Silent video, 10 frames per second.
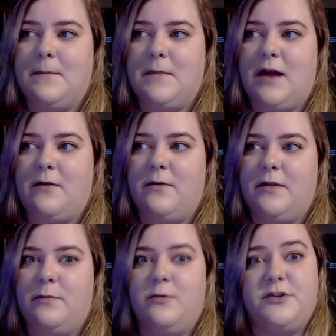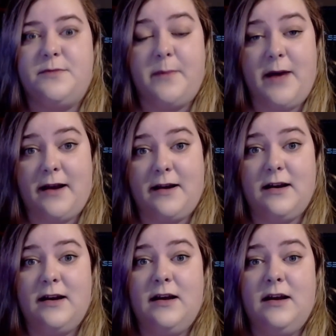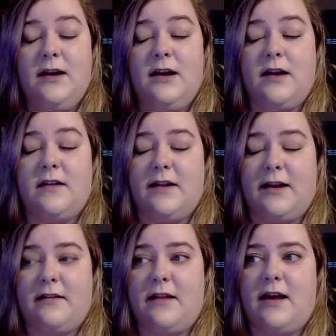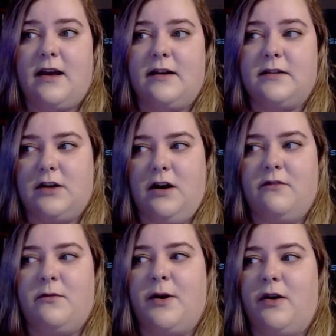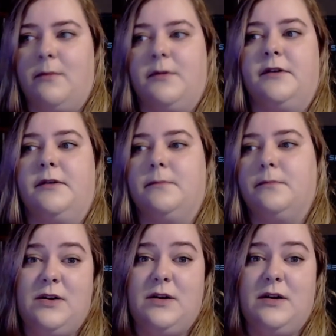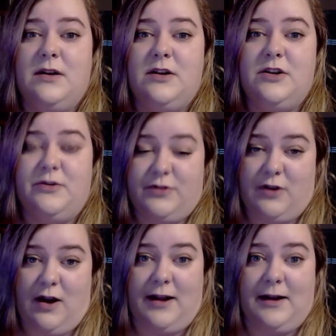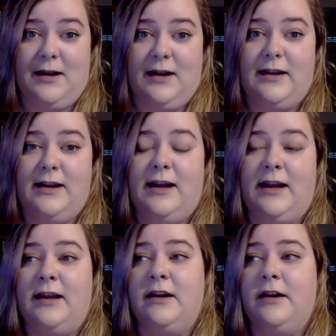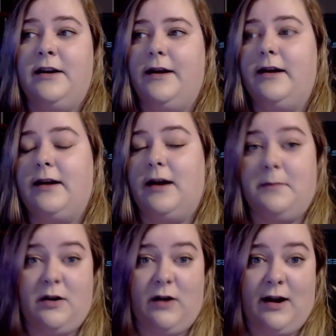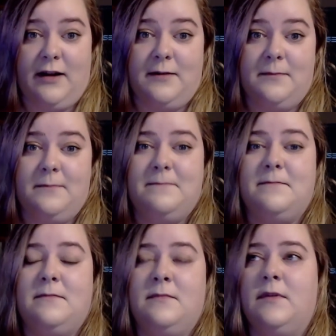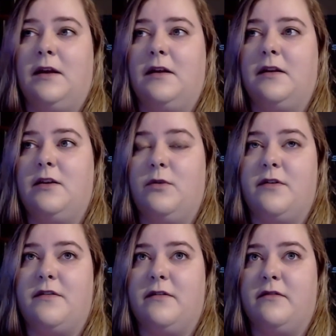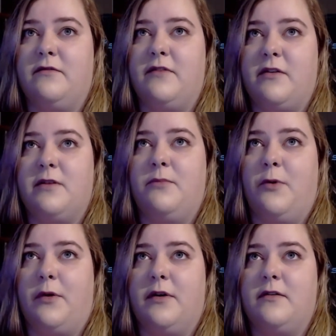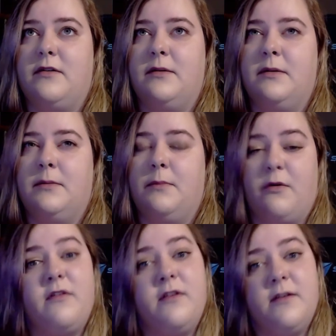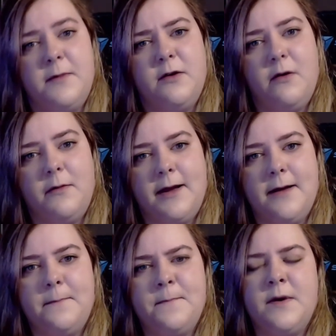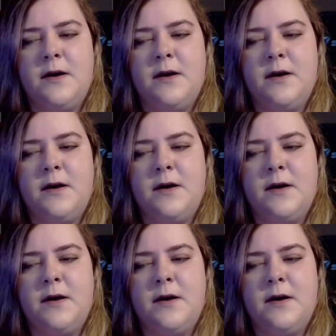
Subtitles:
that really pushed me back, because the next day I got the call from my grandmother. She was crying, and it got me crying. And he was a very important person to me growing up.